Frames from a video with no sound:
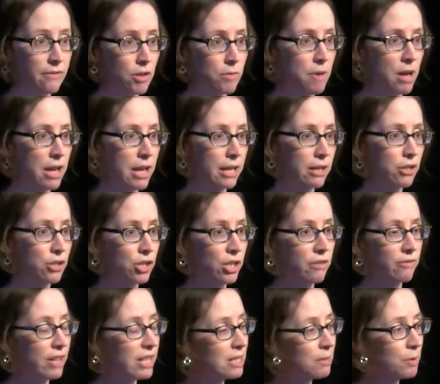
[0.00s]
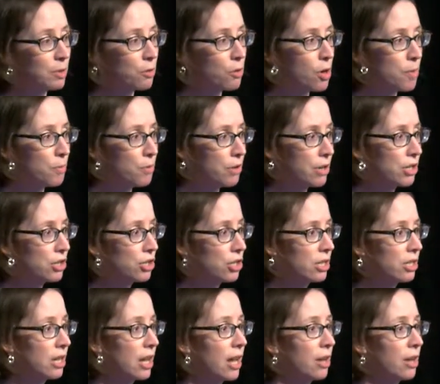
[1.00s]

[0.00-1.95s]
Vermont Energy Investment Corporation,